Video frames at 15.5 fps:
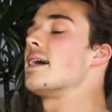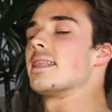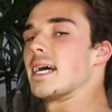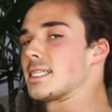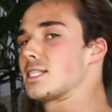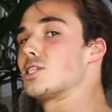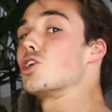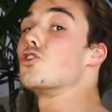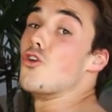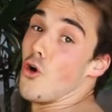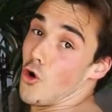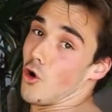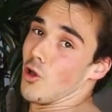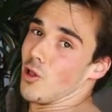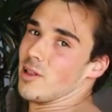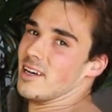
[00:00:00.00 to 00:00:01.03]
that's the
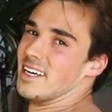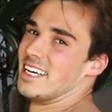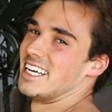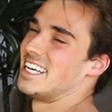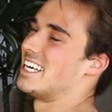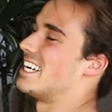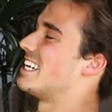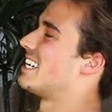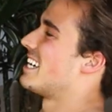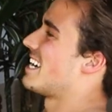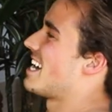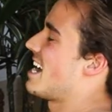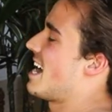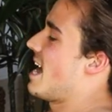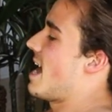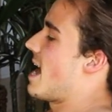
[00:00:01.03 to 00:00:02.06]
goal.
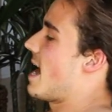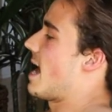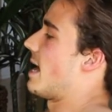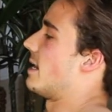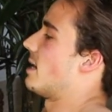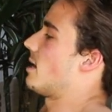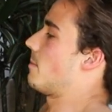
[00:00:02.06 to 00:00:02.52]
And